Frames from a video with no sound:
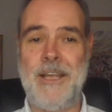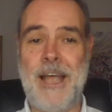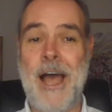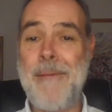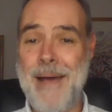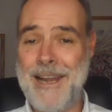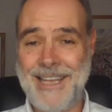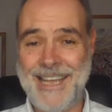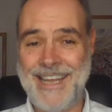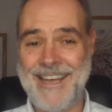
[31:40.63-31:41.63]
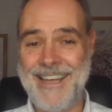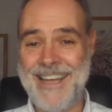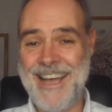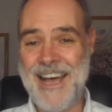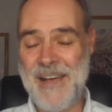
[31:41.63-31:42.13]
like i'm out of here
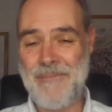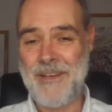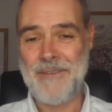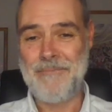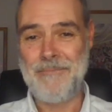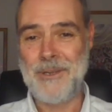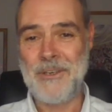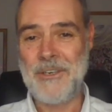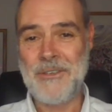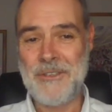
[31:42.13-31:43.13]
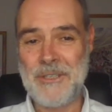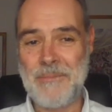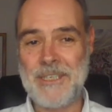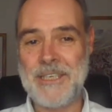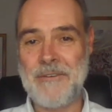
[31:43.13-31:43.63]
i'm, I'm not going to do this to
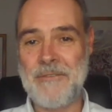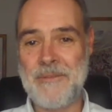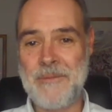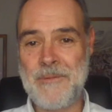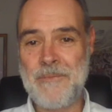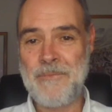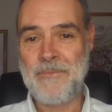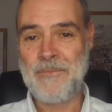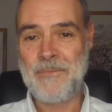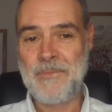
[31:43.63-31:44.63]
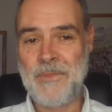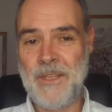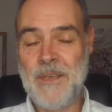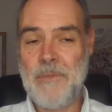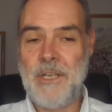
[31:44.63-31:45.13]
myself
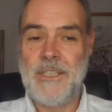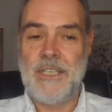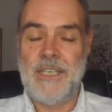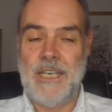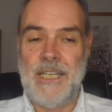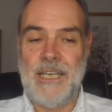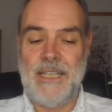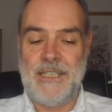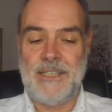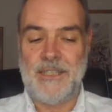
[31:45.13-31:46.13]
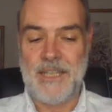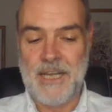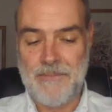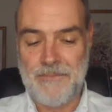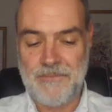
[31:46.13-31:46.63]
but it's it, it's
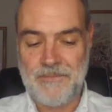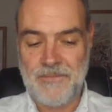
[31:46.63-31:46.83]
um